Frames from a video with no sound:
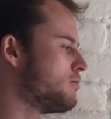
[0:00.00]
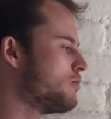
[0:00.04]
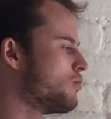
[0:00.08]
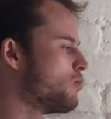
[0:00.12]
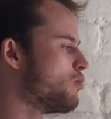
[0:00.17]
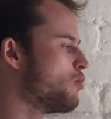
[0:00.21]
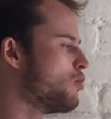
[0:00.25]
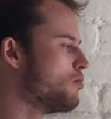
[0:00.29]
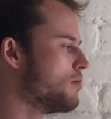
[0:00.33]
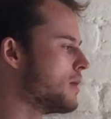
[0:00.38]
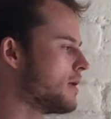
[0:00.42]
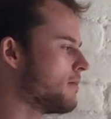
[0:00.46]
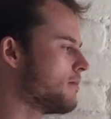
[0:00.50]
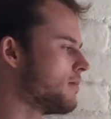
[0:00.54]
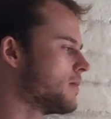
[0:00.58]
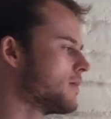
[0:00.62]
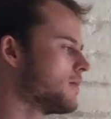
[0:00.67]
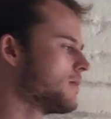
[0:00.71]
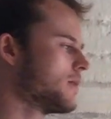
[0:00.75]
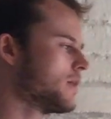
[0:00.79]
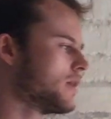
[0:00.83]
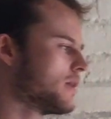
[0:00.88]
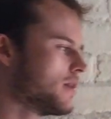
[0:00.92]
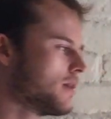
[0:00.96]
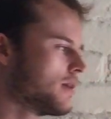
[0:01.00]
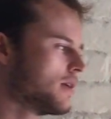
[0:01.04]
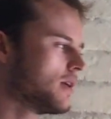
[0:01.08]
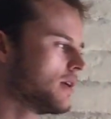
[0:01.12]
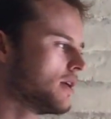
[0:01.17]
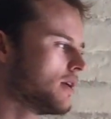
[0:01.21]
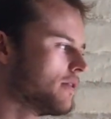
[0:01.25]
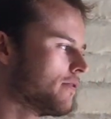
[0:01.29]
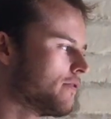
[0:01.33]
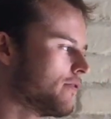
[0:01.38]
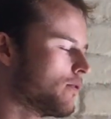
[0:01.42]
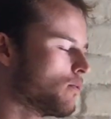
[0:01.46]
Warming
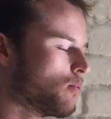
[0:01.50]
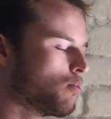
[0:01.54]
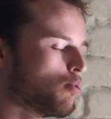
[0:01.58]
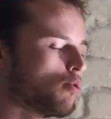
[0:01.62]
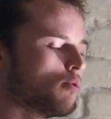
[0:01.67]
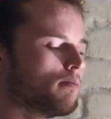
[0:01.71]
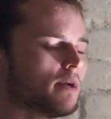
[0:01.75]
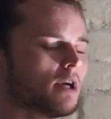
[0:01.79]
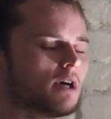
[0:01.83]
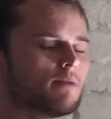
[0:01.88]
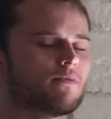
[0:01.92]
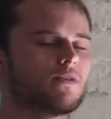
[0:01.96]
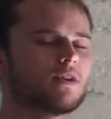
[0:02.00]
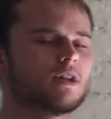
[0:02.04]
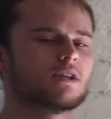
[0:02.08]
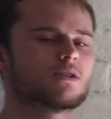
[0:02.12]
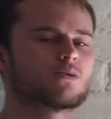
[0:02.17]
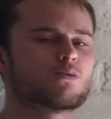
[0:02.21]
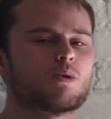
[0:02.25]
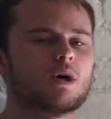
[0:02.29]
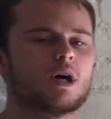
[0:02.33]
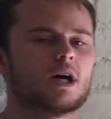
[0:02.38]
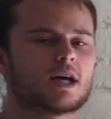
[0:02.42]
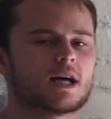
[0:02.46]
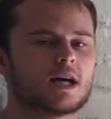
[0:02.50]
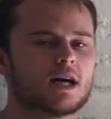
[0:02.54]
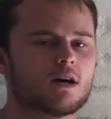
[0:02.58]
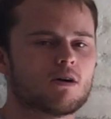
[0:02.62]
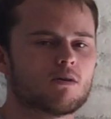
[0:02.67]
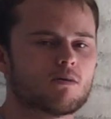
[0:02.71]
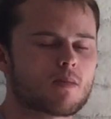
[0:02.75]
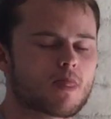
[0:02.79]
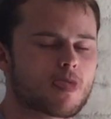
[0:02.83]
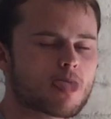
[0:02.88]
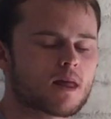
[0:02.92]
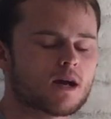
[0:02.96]
up for this
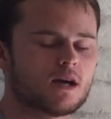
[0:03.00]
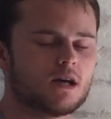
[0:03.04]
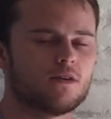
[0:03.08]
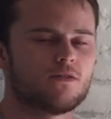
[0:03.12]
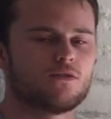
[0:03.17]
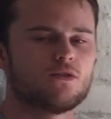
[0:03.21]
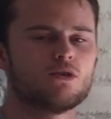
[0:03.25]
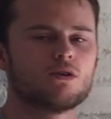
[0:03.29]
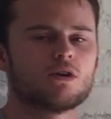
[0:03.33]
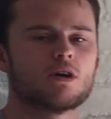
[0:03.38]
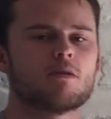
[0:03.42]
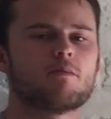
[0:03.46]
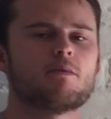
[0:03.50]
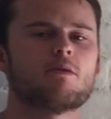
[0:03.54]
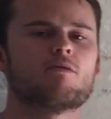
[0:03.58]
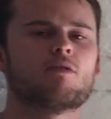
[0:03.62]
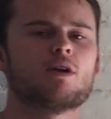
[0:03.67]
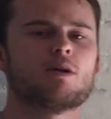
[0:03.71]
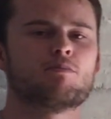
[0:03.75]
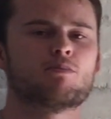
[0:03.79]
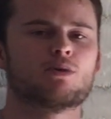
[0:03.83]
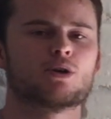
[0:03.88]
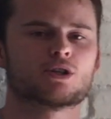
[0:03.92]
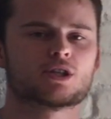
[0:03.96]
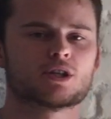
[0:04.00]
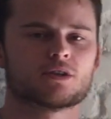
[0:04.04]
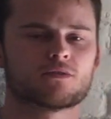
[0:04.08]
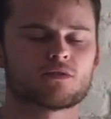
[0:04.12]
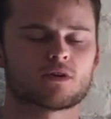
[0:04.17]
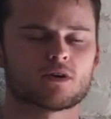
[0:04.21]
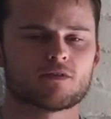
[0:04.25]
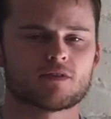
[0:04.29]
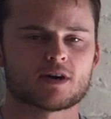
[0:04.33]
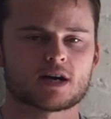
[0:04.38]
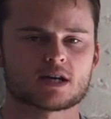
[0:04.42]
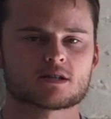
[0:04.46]
workout, if you're going to be really pushing
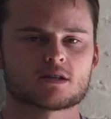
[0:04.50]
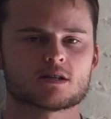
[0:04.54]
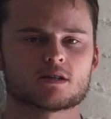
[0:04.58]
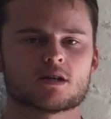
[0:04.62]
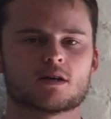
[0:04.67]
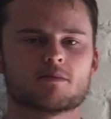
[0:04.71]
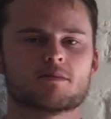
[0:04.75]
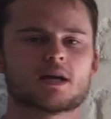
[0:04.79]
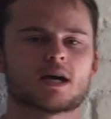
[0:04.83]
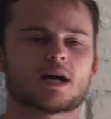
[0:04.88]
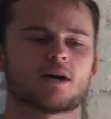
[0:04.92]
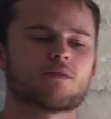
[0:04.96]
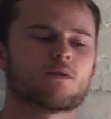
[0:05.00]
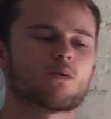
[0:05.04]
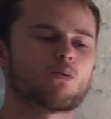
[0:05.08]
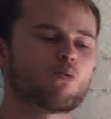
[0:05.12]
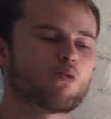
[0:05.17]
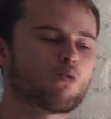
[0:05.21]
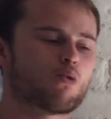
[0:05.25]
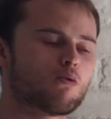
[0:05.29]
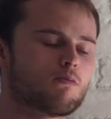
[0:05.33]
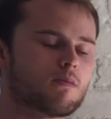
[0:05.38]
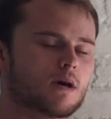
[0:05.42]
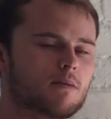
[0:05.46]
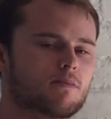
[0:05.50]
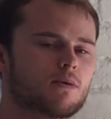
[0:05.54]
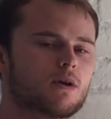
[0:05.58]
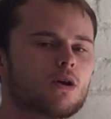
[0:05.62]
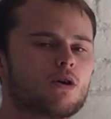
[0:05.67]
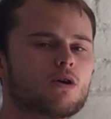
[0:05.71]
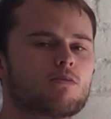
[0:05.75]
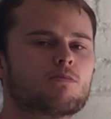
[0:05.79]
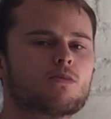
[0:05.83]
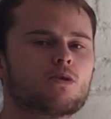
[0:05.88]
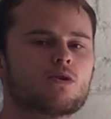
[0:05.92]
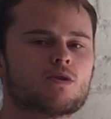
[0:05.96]
for a faster time, you have to warm up a
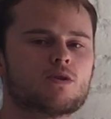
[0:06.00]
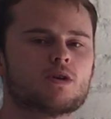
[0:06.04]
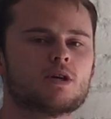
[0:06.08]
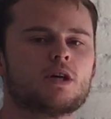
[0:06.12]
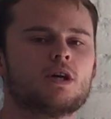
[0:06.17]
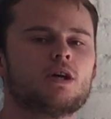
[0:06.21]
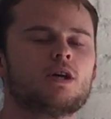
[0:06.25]
lot more.